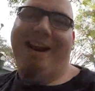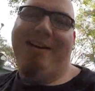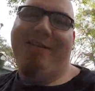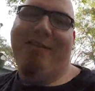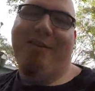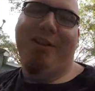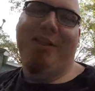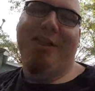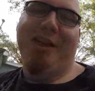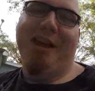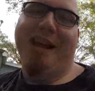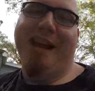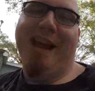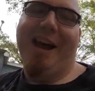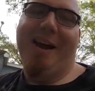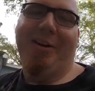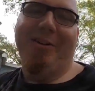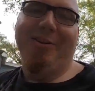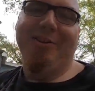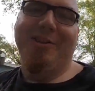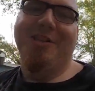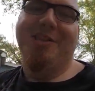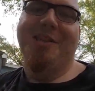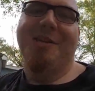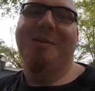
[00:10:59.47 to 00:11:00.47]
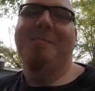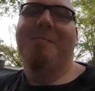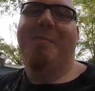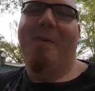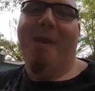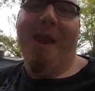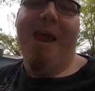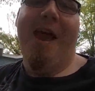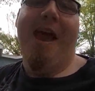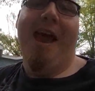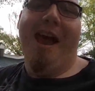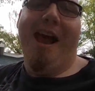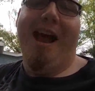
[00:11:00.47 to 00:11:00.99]
everything else.
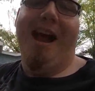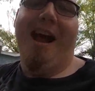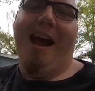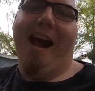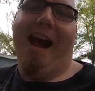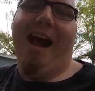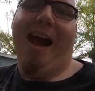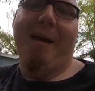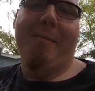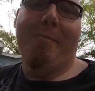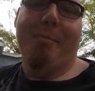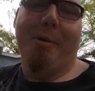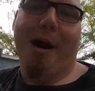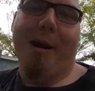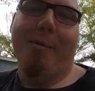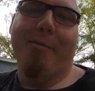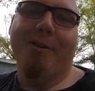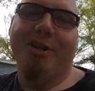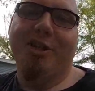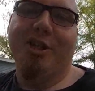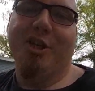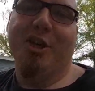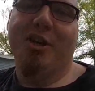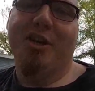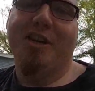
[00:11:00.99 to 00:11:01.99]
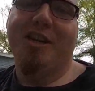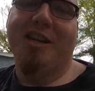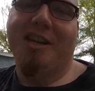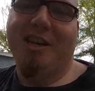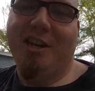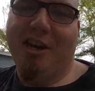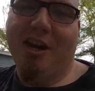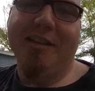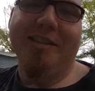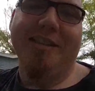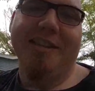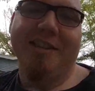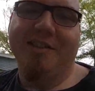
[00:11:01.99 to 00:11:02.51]
I probably should
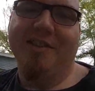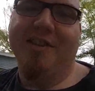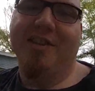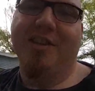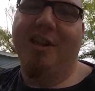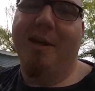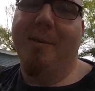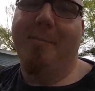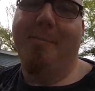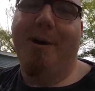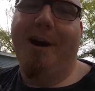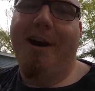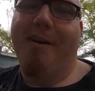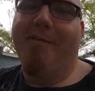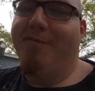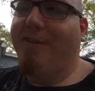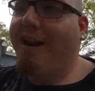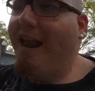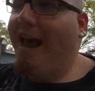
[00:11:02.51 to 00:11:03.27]
cut this clip off